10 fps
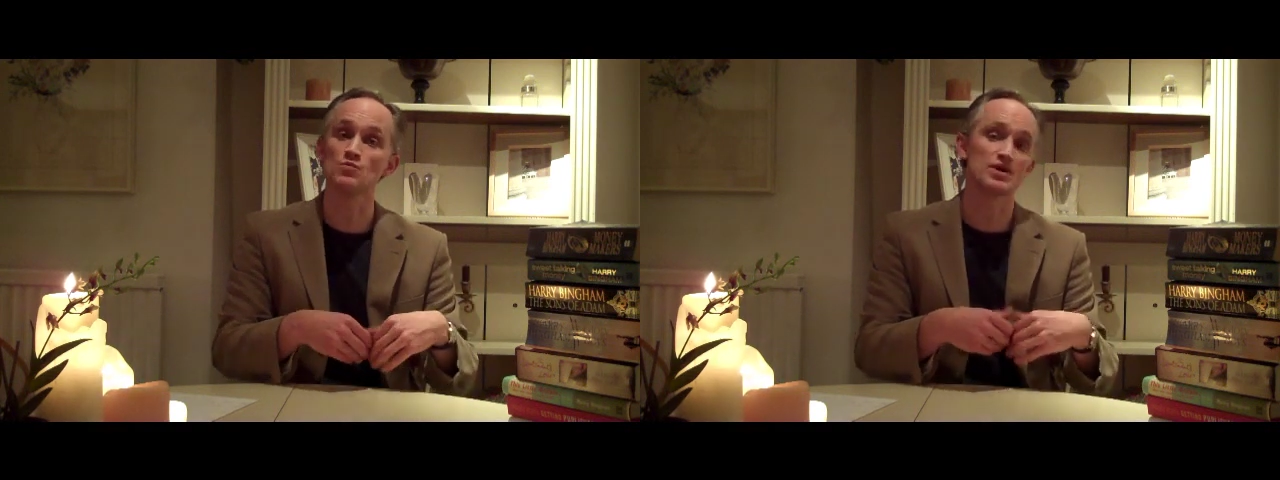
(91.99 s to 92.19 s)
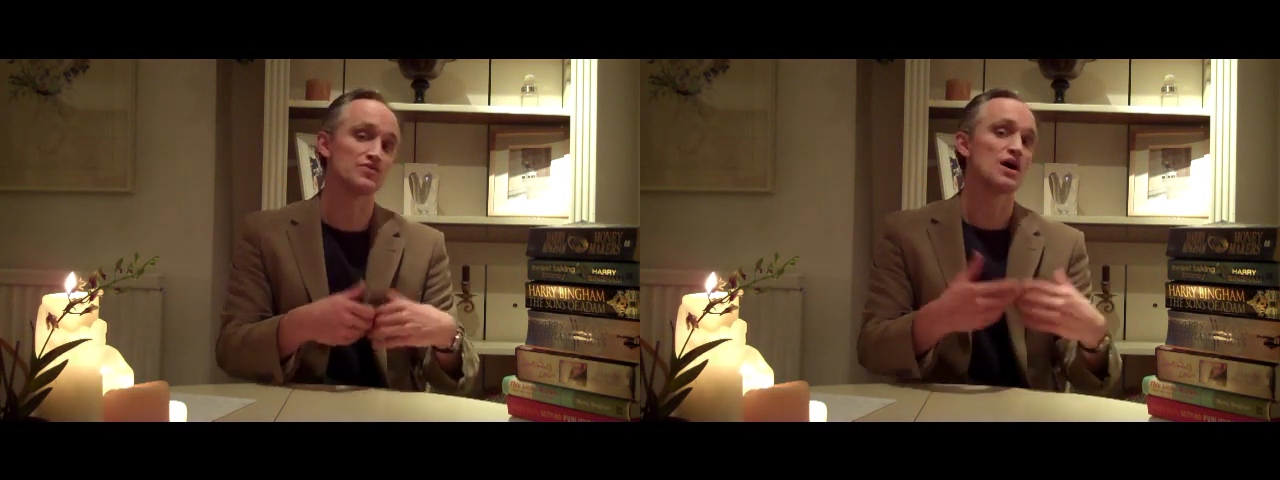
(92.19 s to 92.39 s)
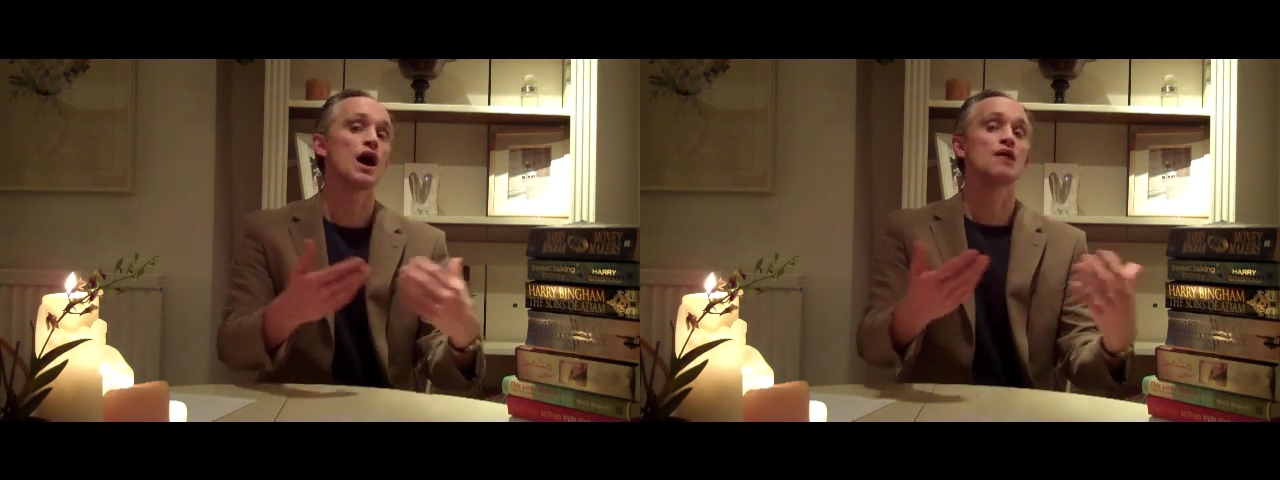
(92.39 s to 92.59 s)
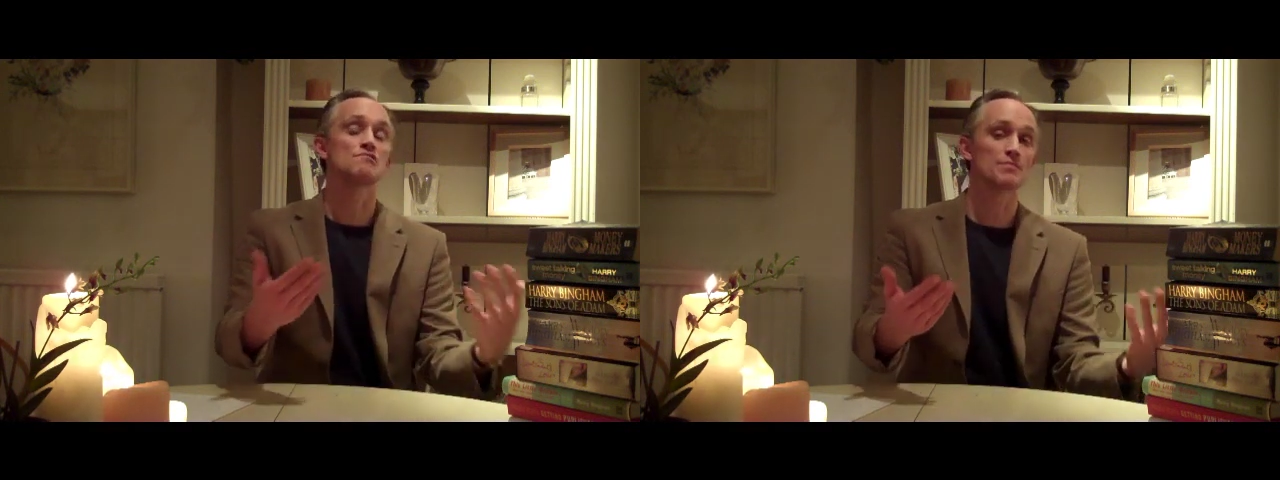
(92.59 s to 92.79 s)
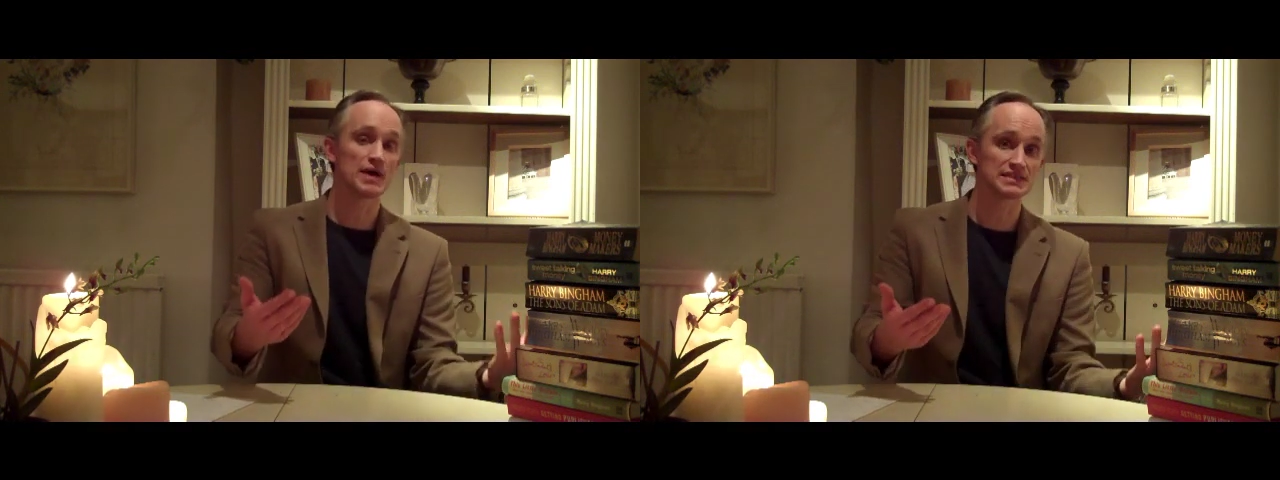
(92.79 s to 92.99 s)
with a
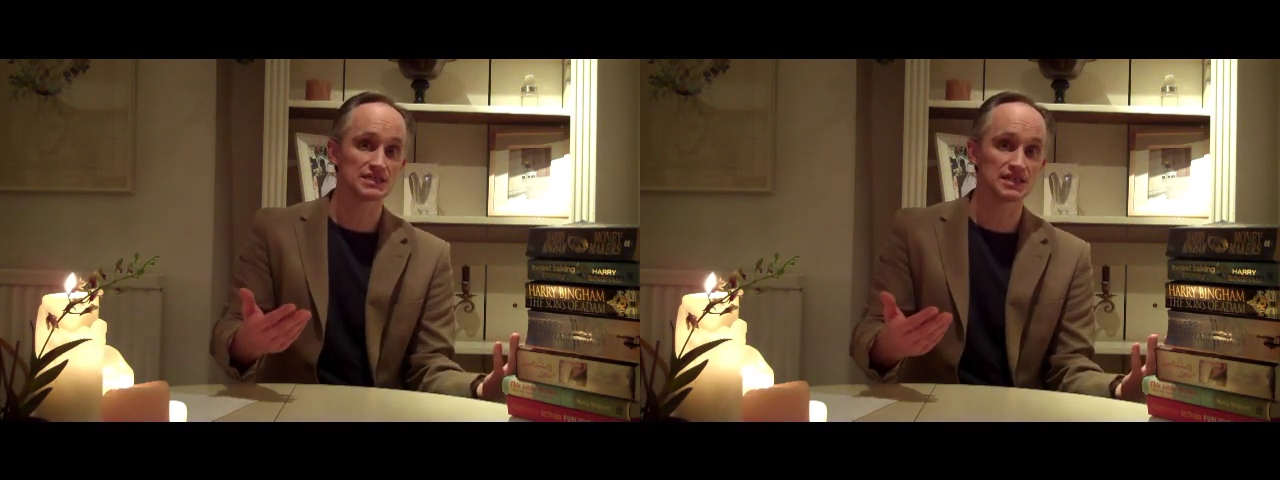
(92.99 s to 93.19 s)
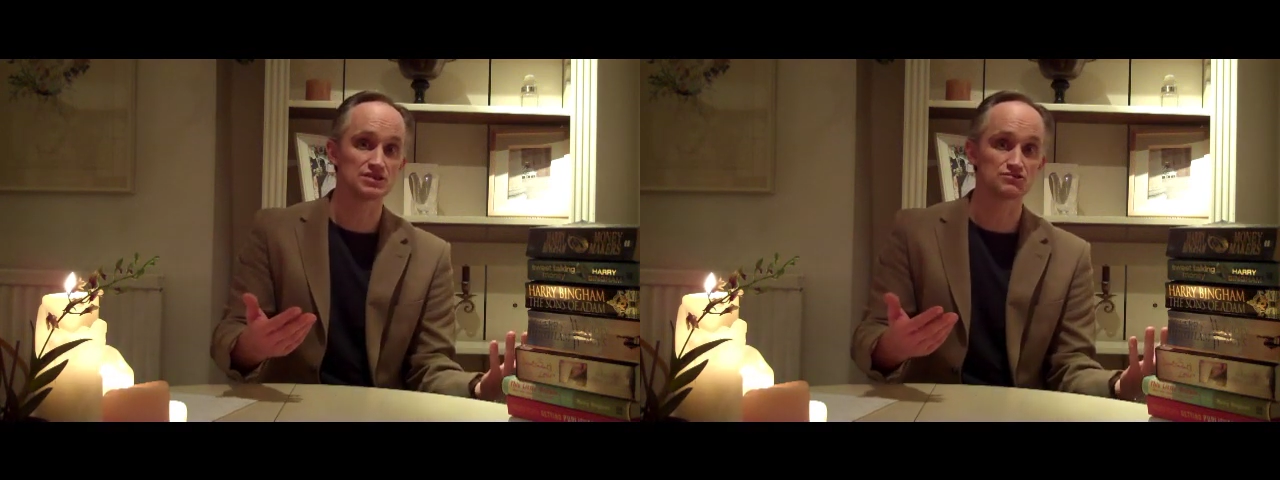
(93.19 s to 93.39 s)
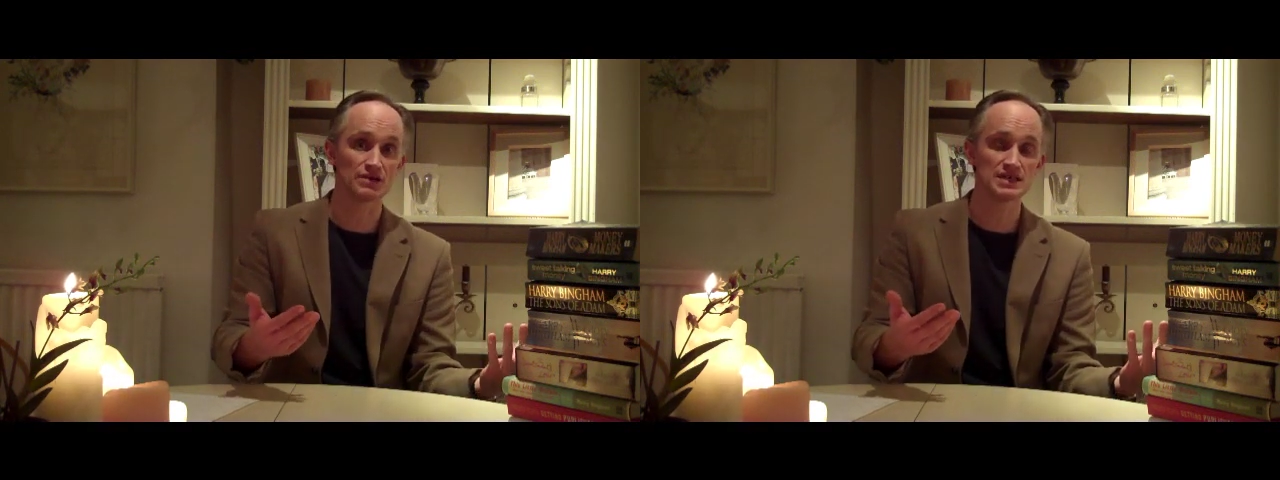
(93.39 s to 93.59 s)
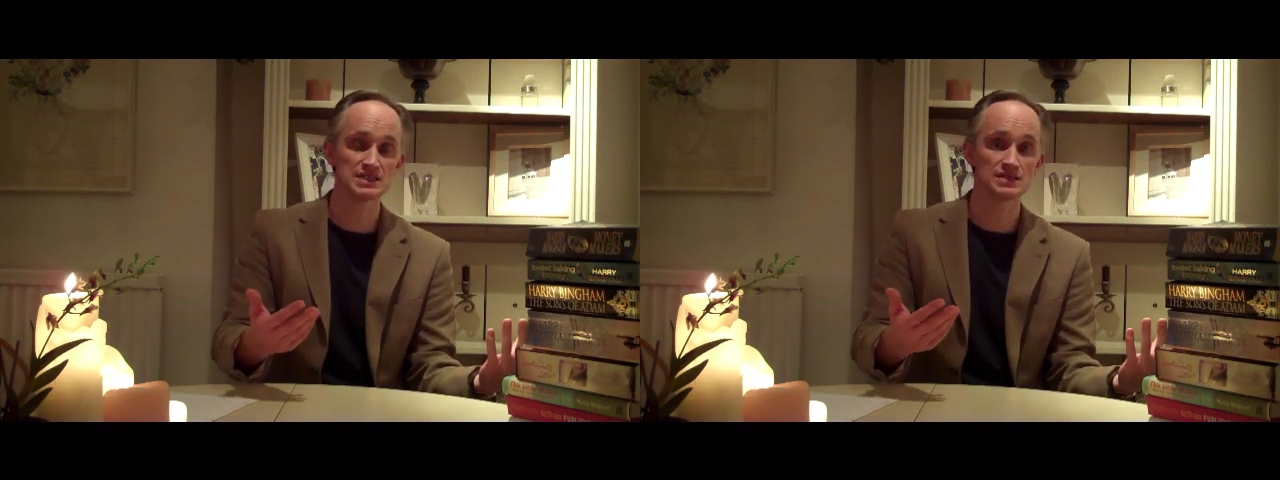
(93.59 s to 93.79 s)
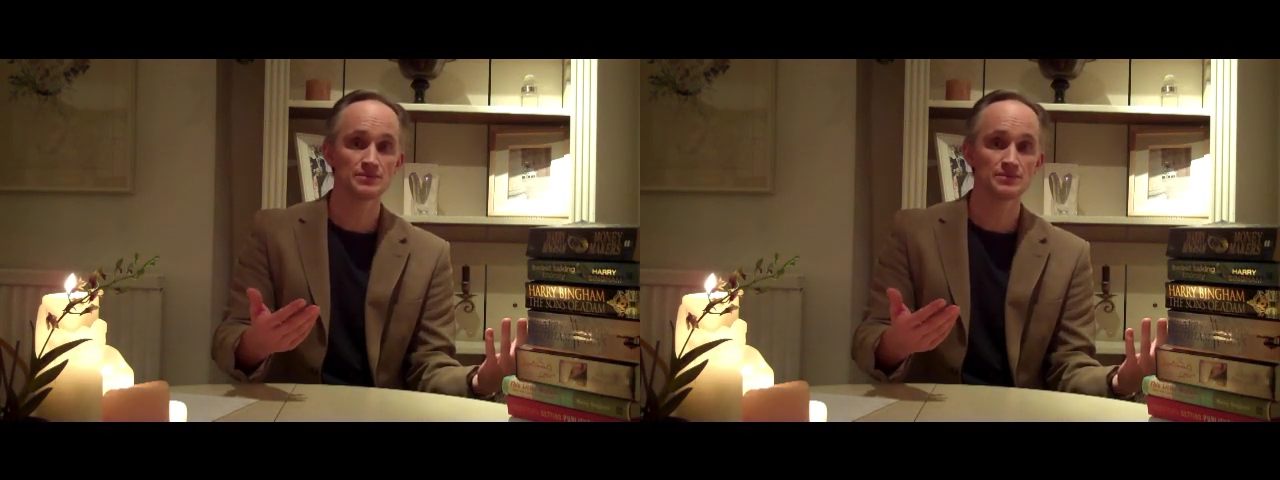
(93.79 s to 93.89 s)
romantic interest,